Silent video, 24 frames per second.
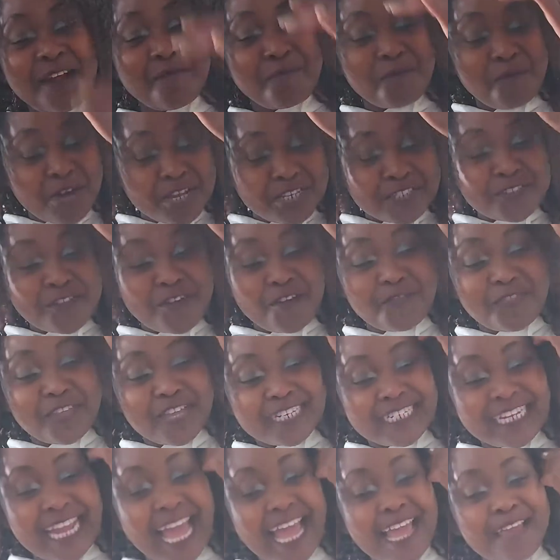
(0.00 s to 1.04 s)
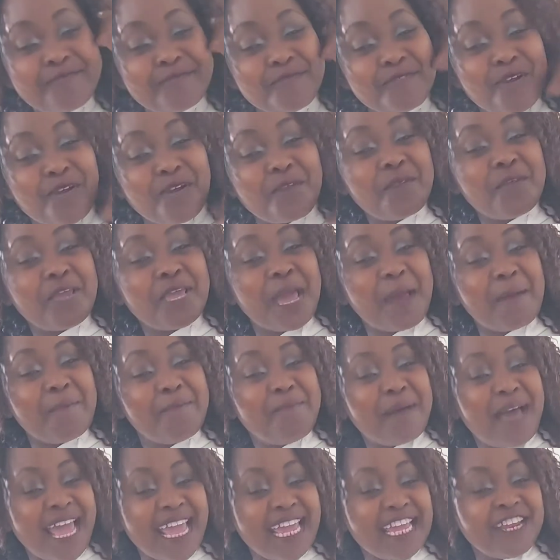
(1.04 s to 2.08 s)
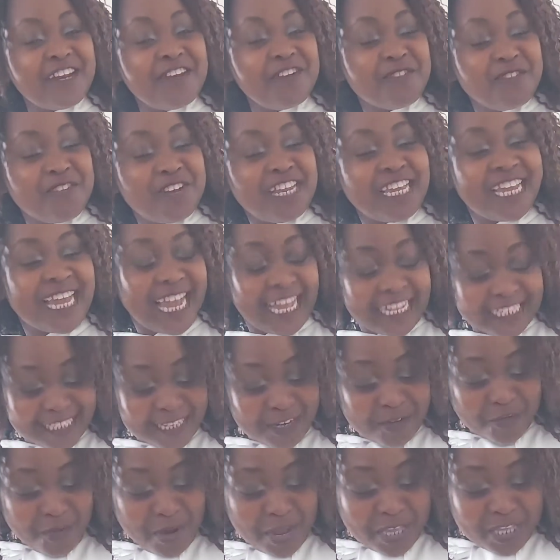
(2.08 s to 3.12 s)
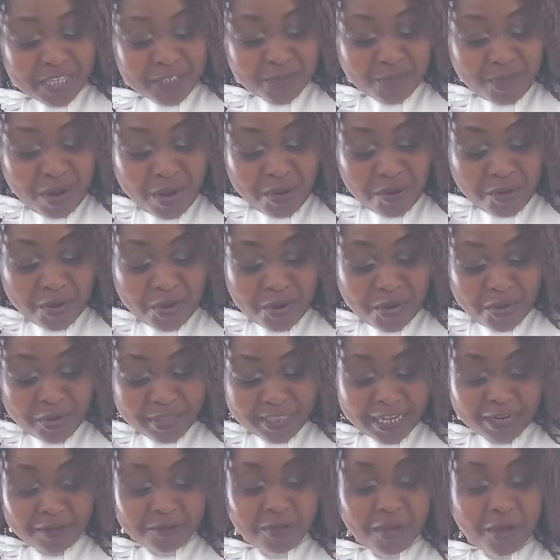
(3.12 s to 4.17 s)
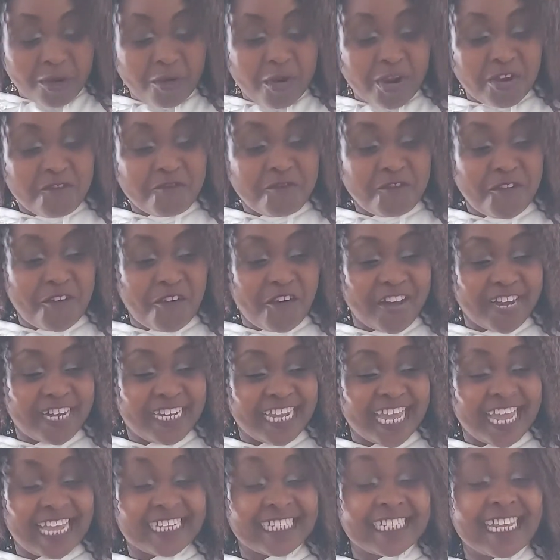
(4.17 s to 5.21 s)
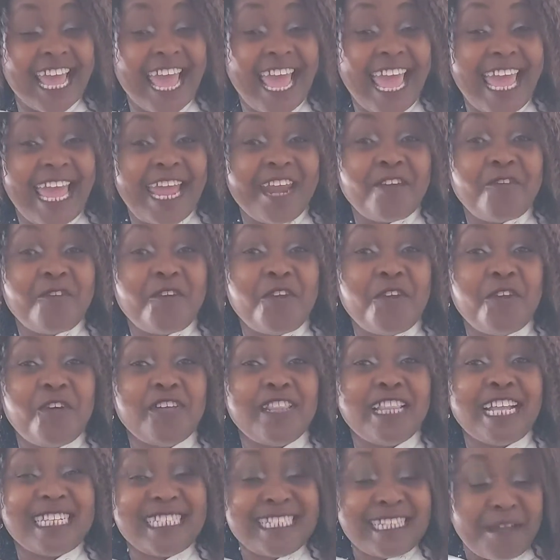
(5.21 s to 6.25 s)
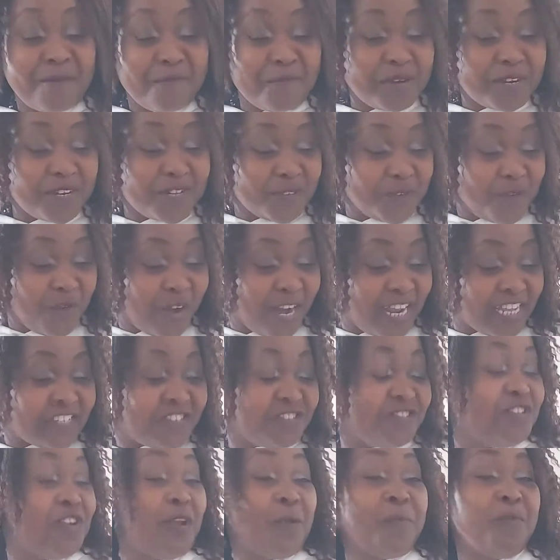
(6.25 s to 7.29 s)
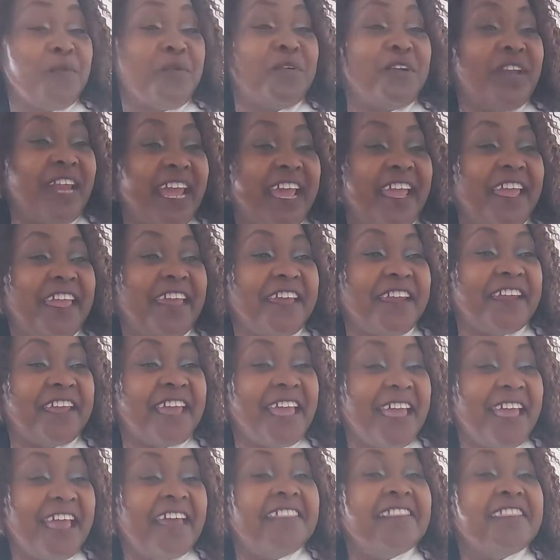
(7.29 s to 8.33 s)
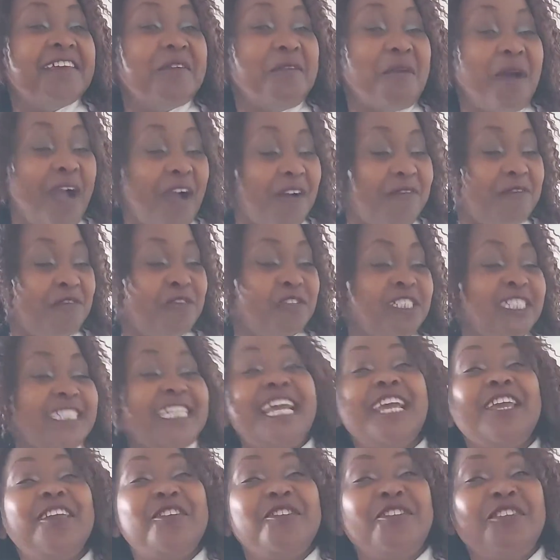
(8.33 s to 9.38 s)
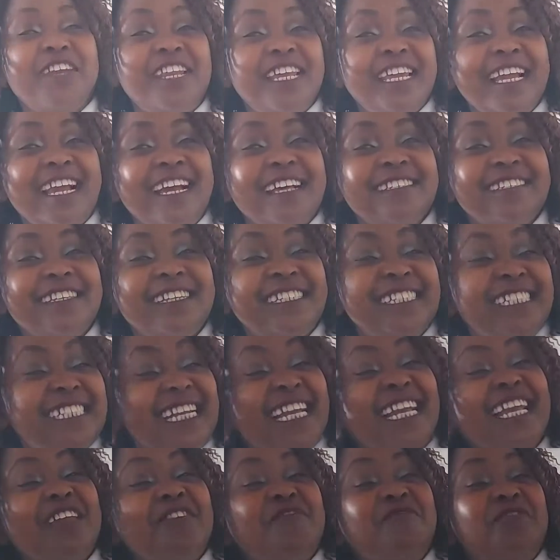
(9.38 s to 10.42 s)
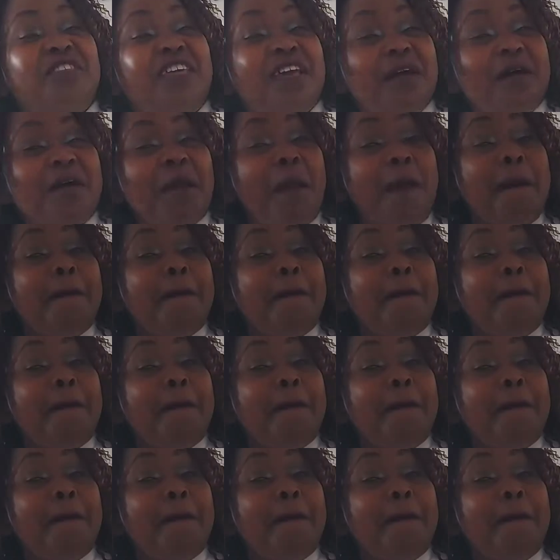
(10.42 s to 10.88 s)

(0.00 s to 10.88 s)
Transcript: Most of the times when we are buying new knickers is when we know that we are going for a date, and we know that somebody's gonna strip you naked and they'll have to check your knickers and check if they are